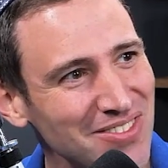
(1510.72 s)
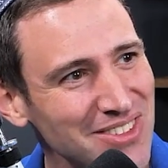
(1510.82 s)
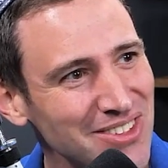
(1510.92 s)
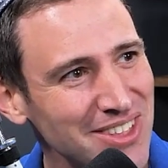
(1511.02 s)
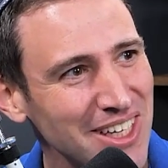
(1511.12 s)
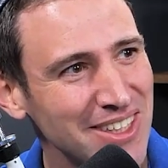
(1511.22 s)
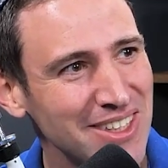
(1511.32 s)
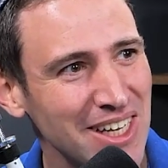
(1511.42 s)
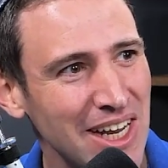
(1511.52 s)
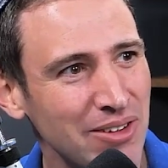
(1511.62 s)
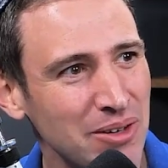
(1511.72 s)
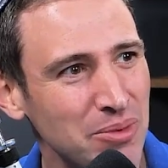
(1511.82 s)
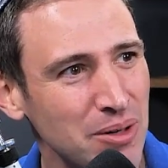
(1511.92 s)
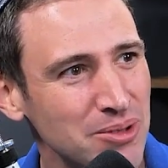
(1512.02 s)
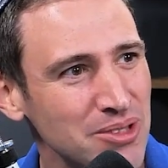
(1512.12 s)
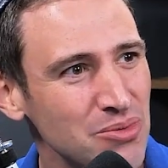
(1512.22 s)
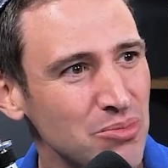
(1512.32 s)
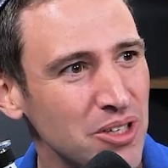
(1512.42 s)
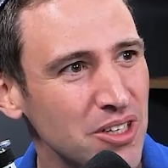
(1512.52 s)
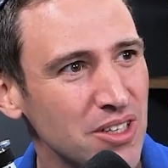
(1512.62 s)
So it's got the dynamic bubbles,
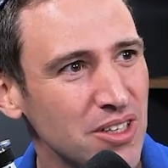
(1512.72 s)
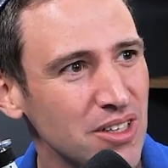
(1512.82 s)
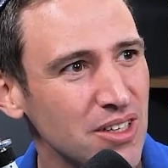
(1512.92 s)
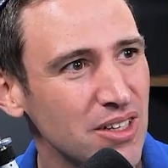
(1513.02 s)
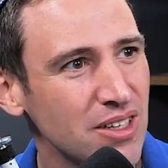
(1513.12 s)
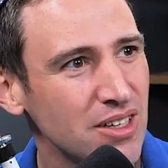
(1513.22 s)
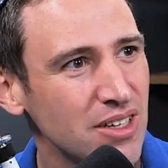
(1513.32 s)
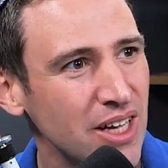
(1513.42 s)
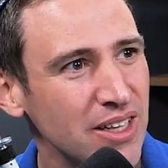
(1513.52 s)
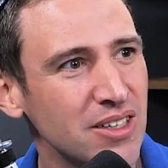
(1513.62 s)
and